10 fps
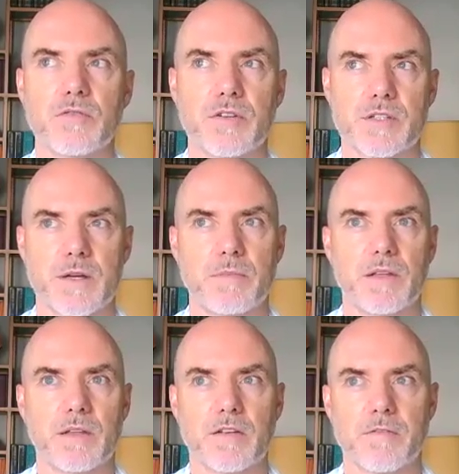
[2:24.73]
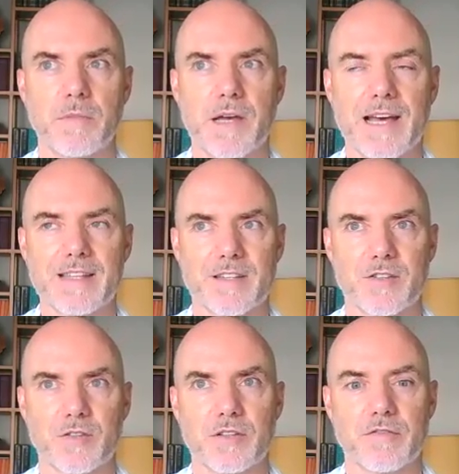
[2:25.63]
for example, a lot of my
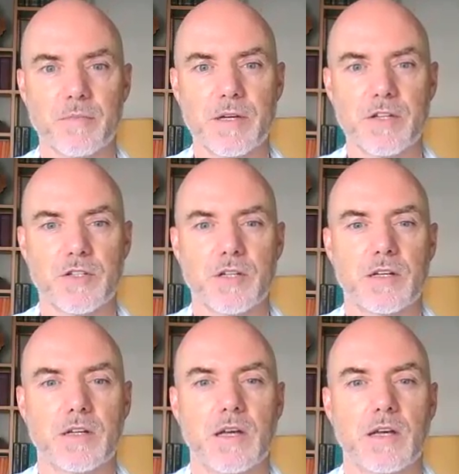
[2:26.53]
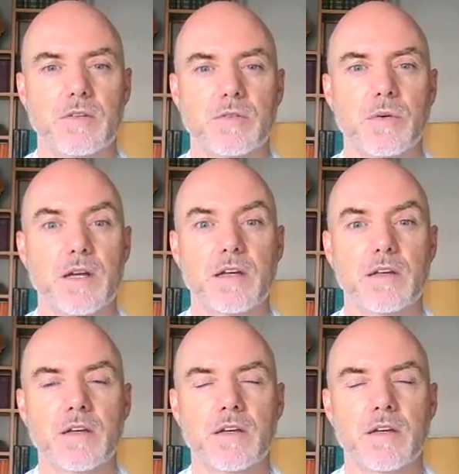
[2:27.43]
ancestral information. And when I